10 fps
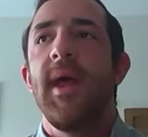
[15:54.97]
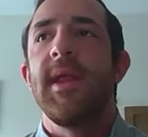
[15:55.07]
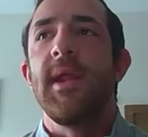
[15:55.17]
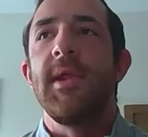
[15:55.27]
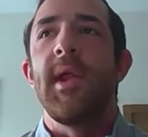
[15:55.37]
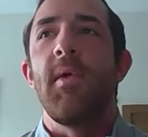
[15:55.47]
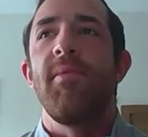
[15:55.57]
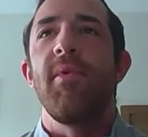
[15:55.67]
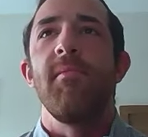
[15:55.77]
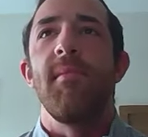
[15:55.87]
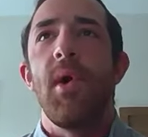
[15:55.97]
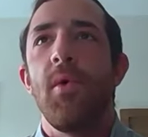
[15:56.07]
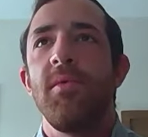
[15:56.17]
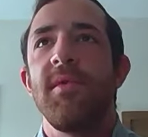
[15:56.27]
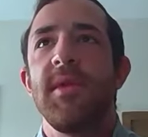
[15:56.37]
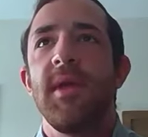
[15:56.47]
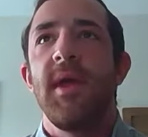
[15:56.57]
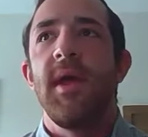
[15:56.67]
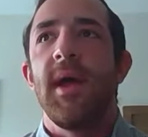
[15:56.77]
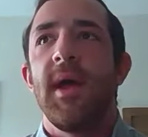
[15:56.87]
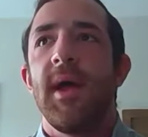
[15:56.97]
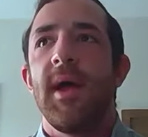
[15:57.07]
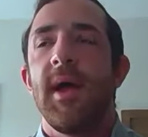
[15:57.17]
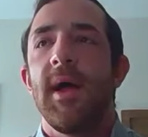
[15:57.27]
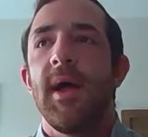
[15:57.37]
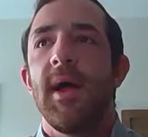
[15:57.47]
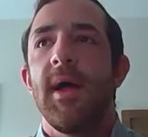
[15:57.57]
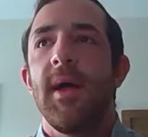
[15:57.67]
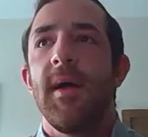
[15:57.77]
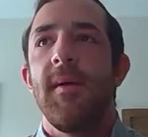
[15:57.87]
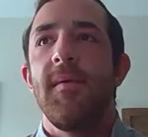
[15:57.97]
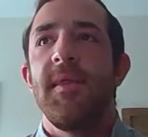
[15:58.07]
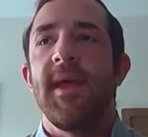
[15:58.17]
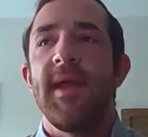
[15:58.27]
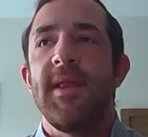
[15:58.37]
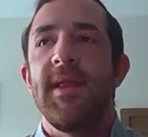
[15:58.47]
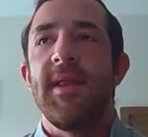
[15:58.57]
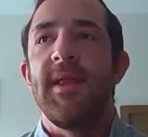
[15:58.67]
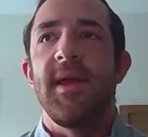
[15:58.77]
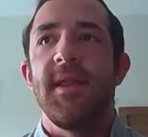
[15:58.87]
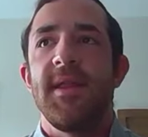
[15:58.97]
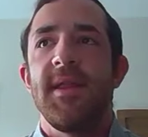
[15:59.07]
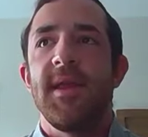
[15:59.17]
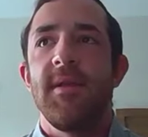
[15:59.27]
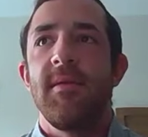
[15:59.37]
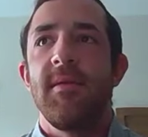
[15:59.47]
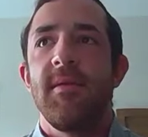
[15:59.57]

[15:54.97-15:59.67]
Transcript: they don't promote the idea that